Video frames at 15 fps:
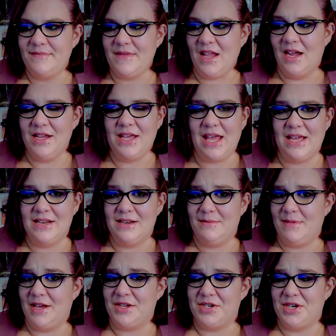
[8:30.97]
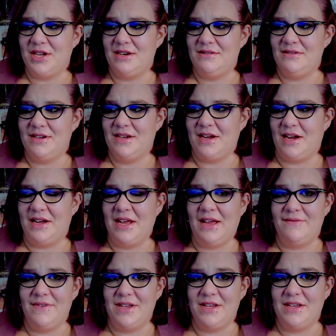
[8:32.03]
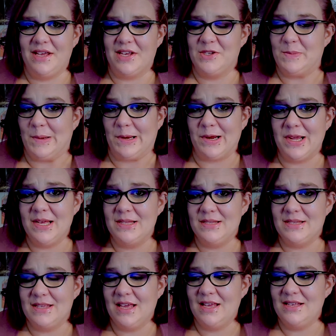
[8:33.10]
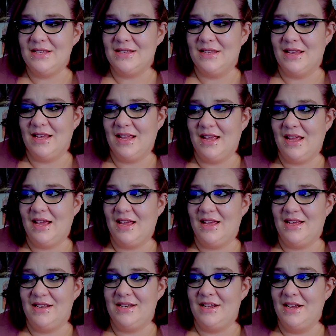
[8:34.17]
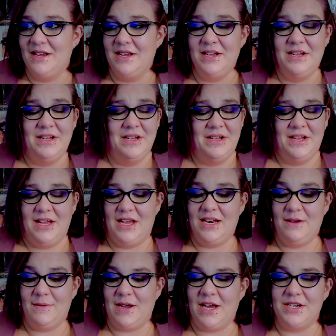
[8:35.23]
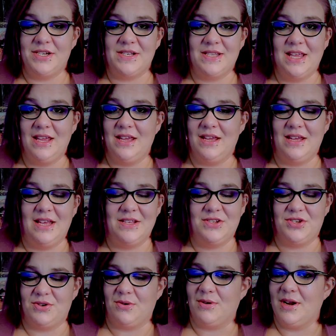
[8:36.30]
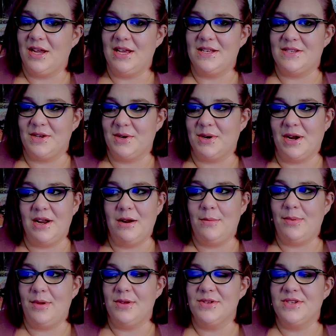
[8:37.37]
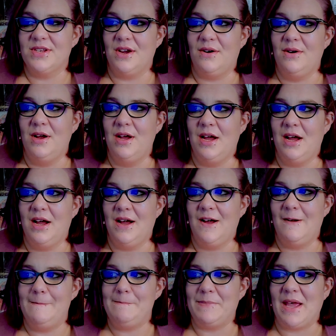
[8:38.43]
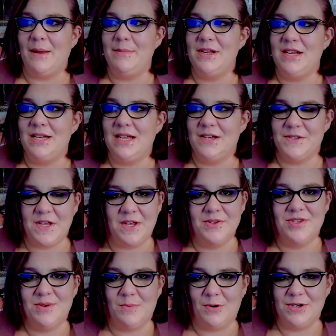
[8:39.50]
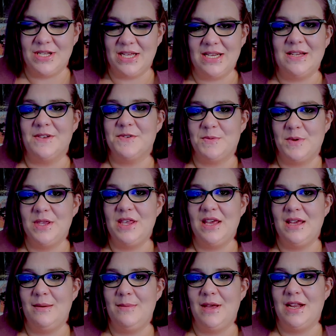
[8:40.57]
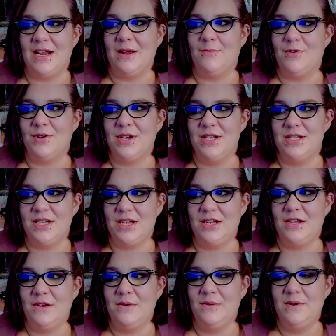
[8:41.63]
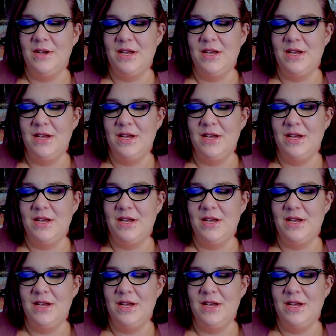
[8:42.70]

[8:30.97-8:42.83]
I can't imagine having experienced this. And anyway, I just think his story is incredible. So I'm going to nail down some more details with him, and I will continue